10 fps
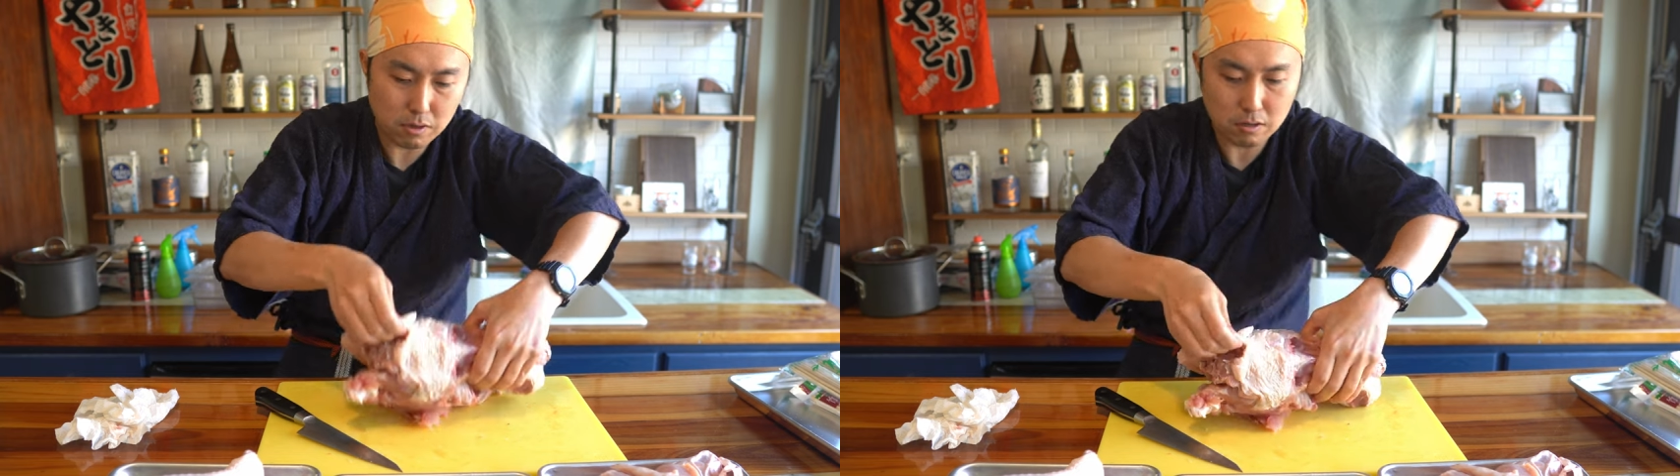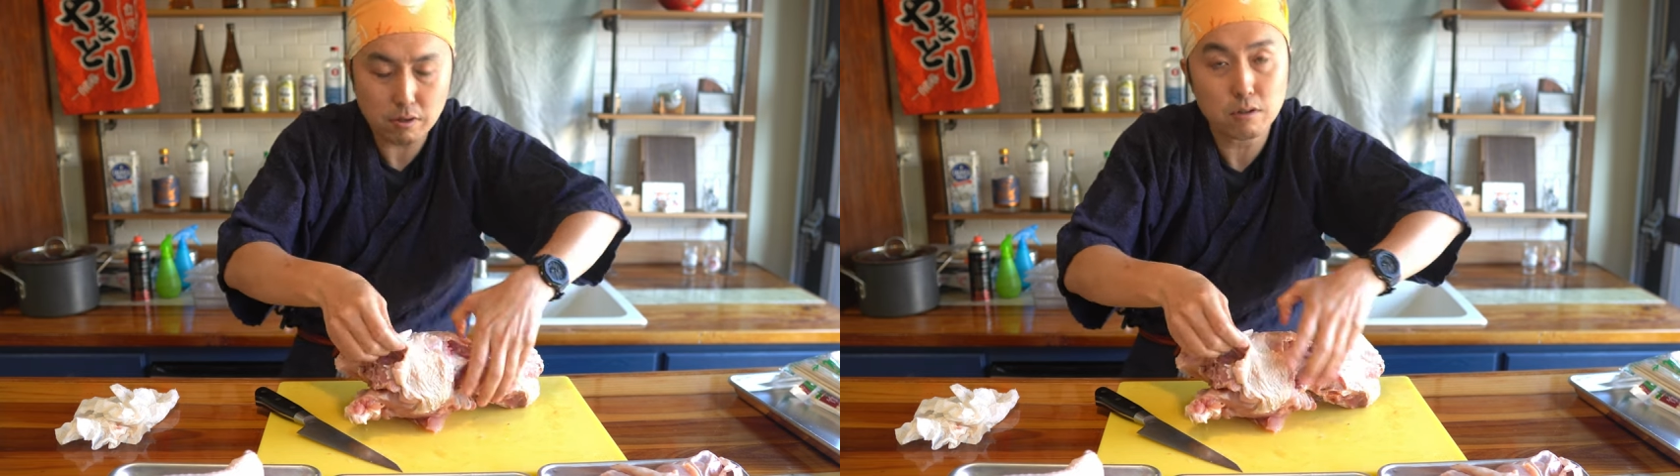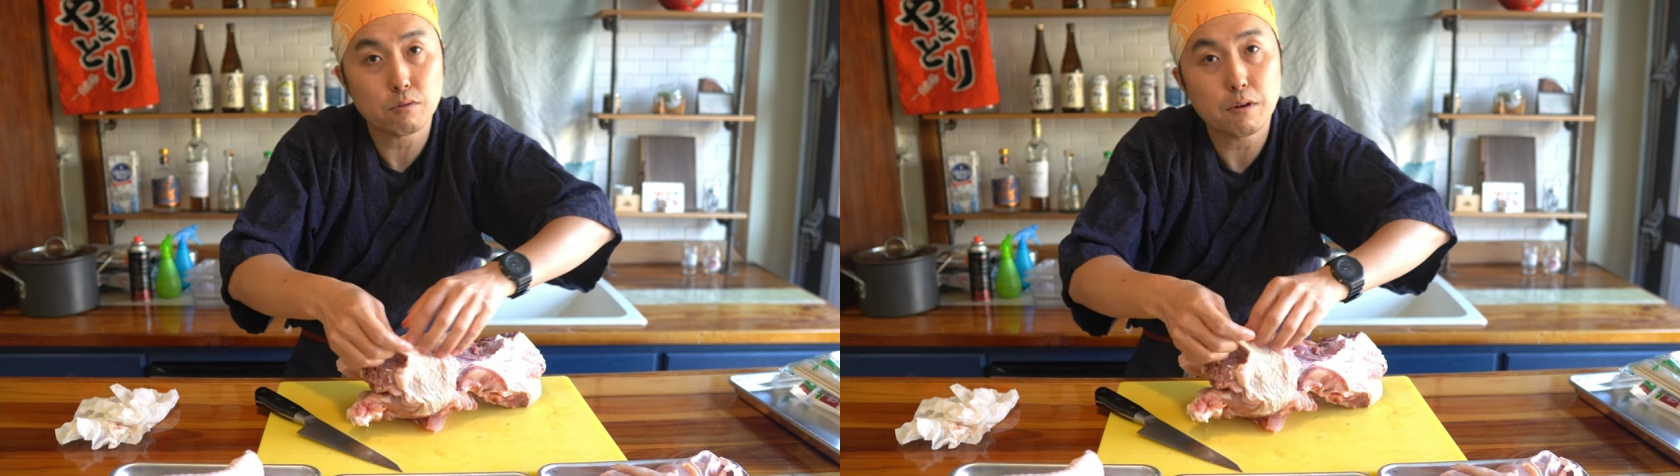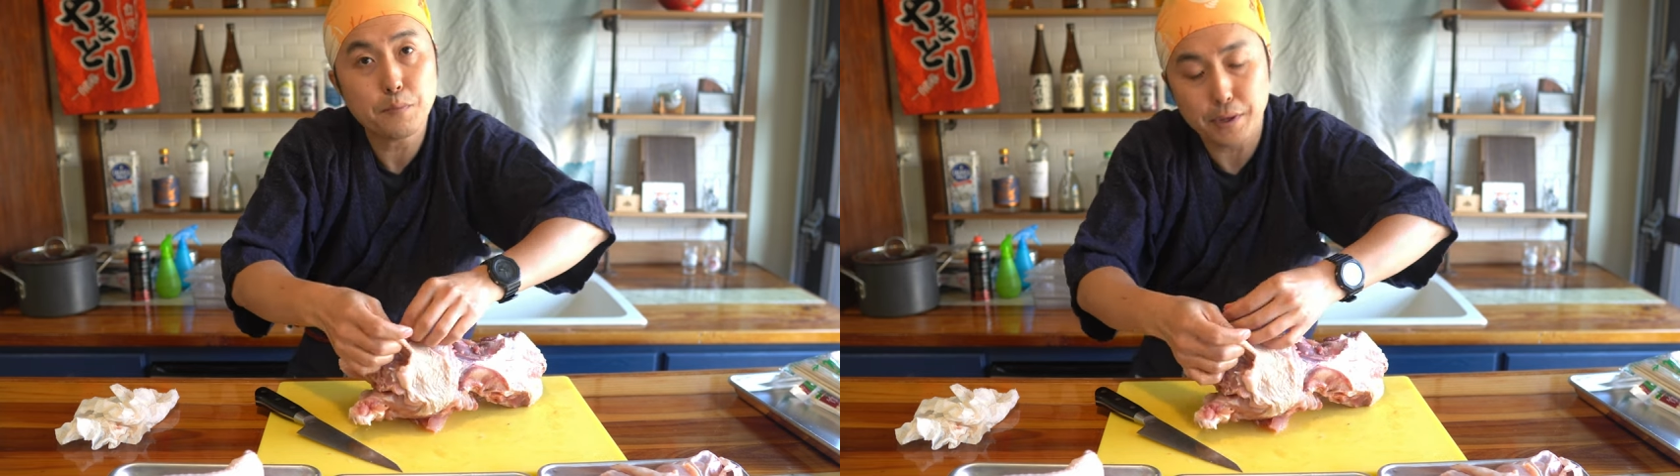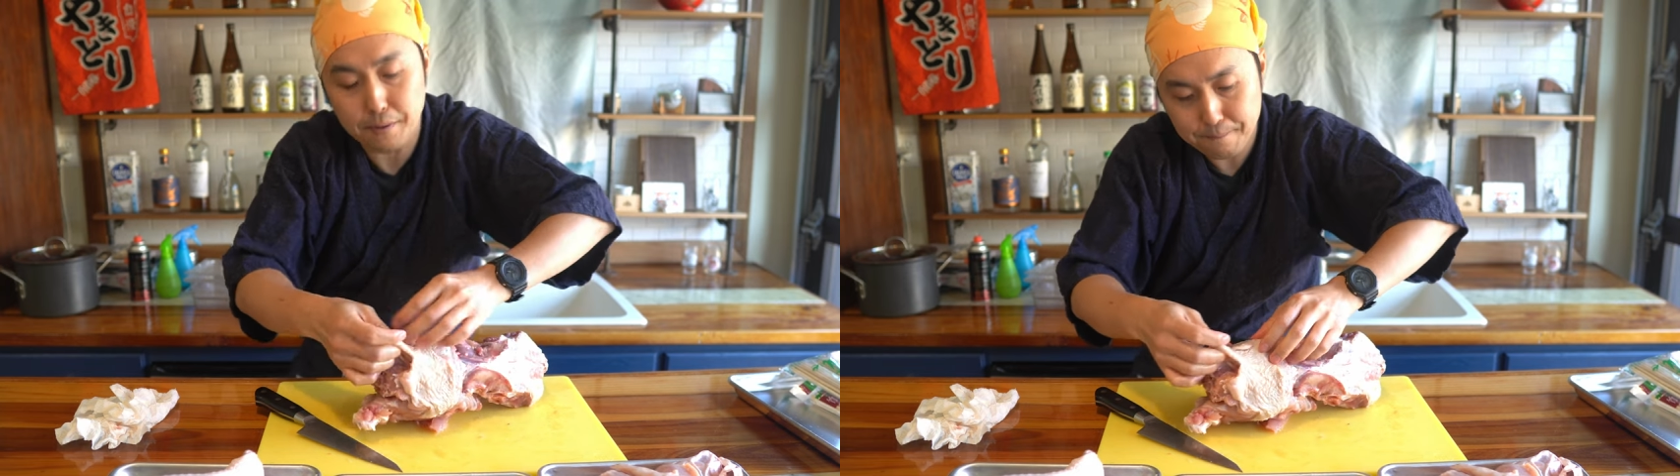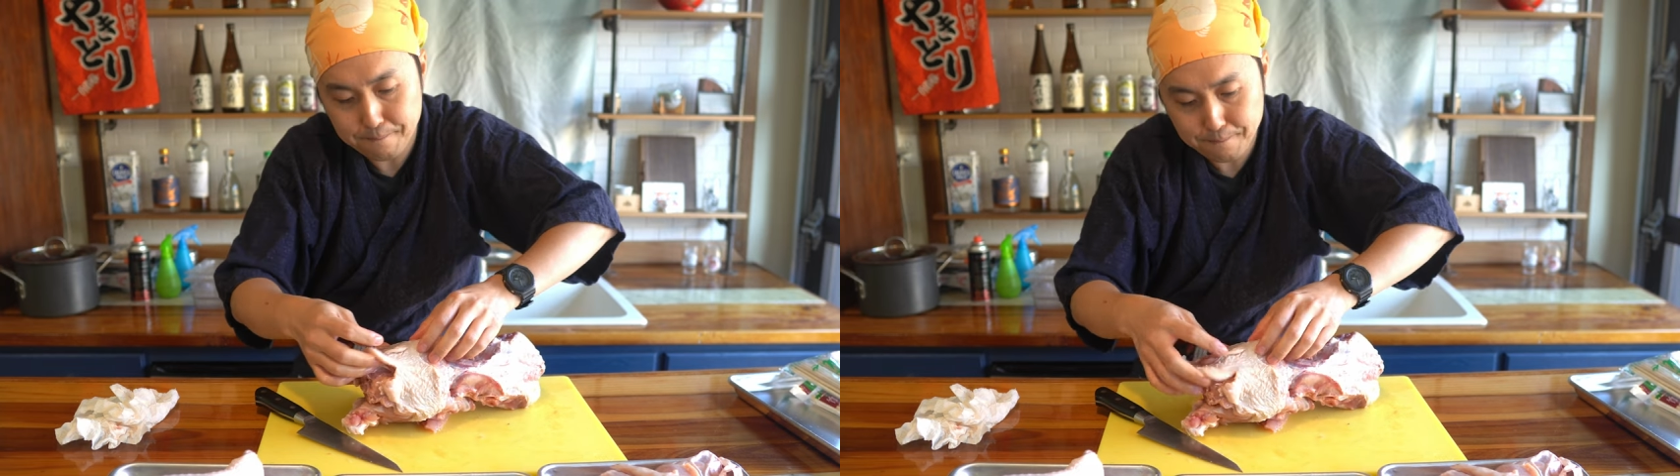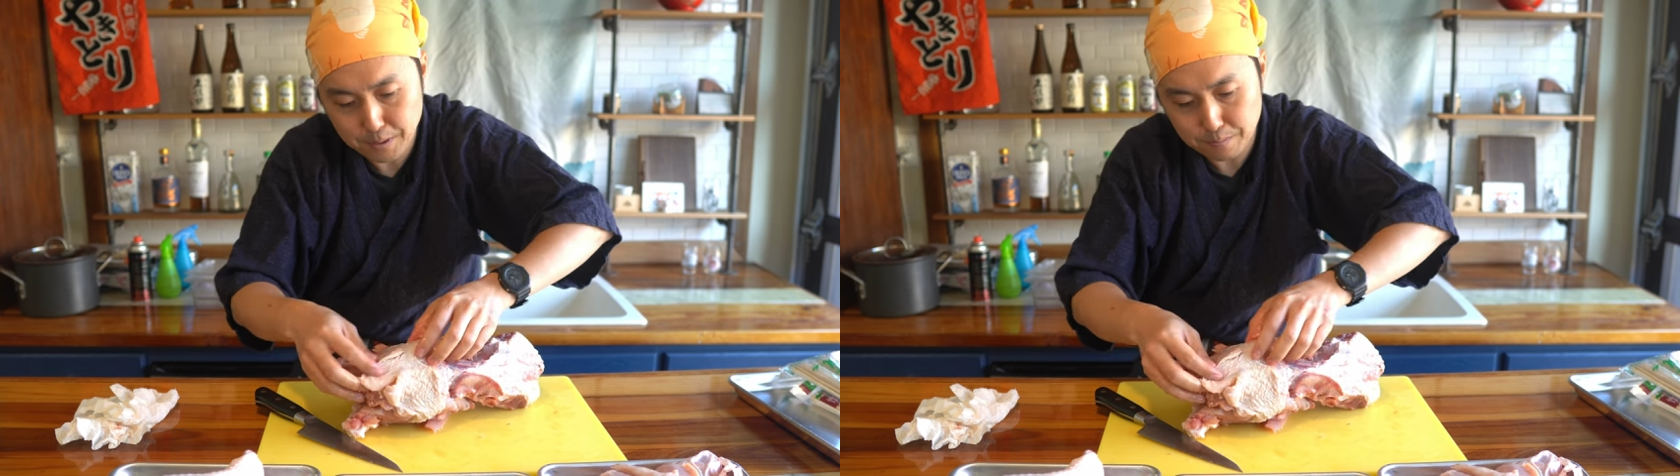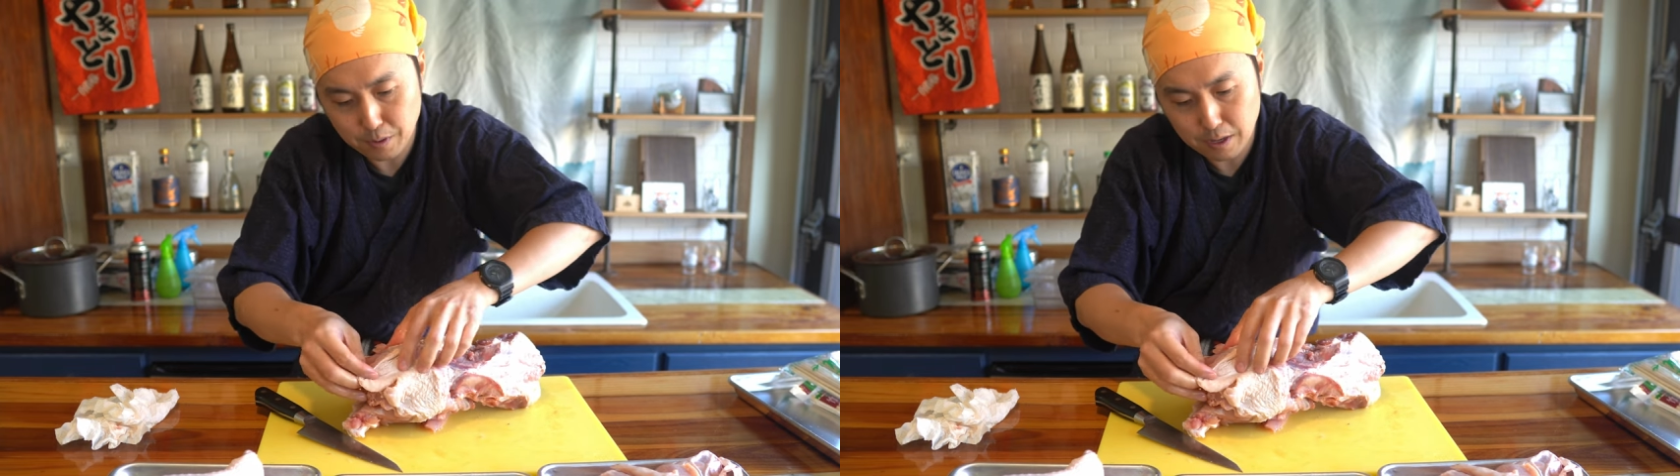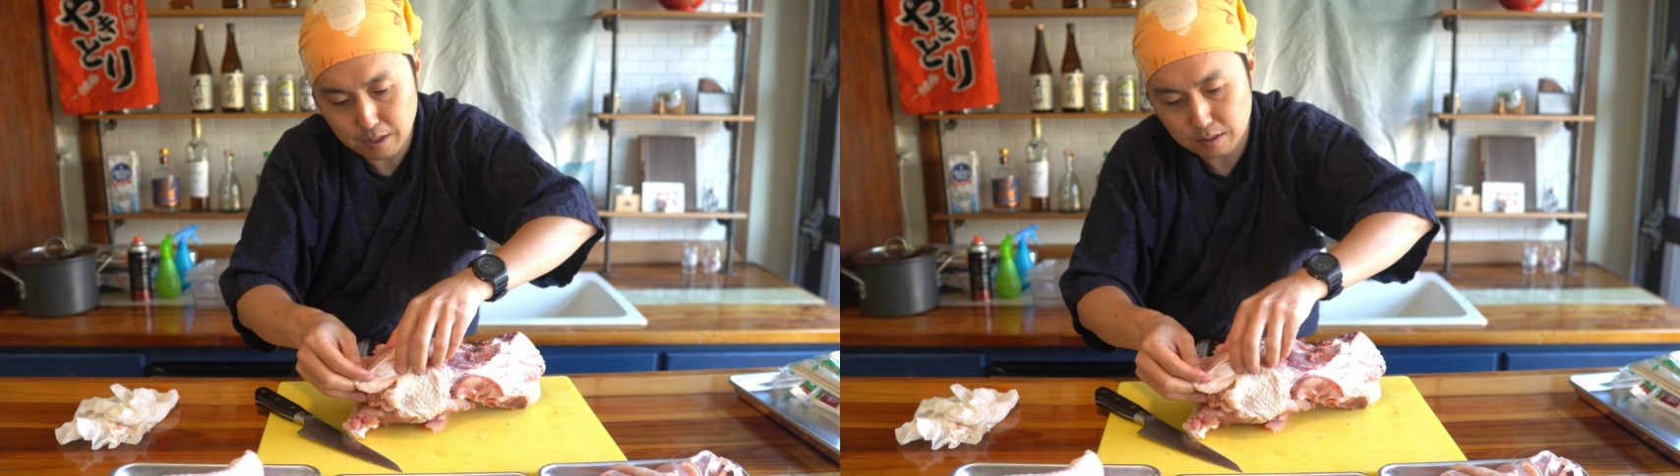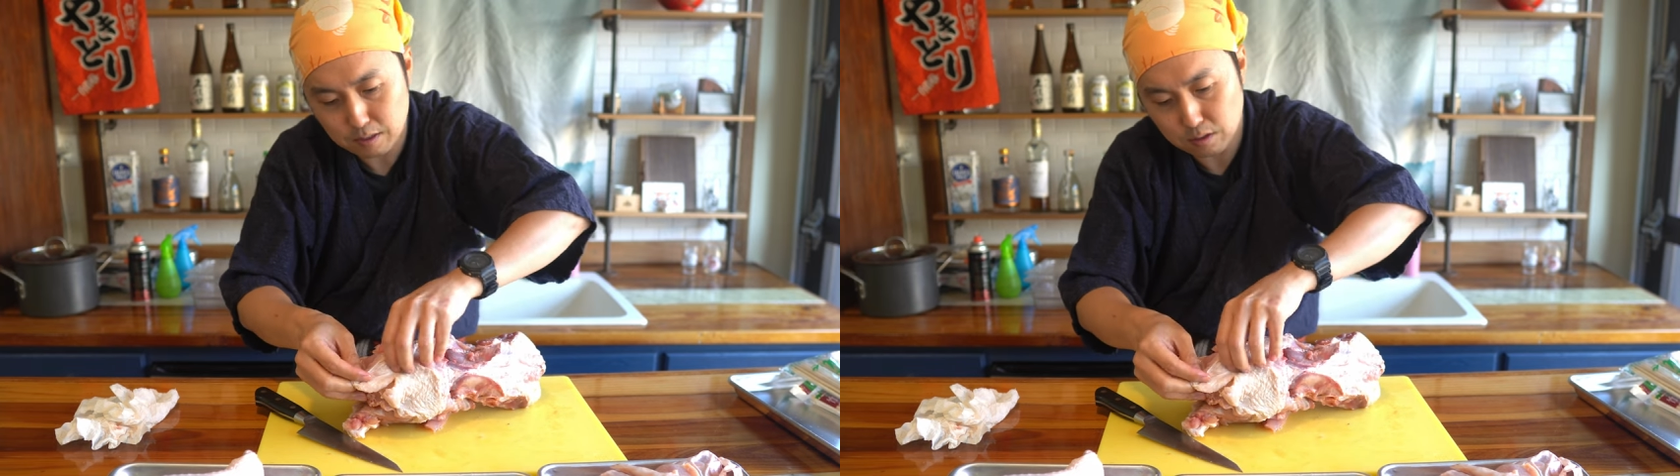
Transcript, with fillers: I don't wanna rip it it might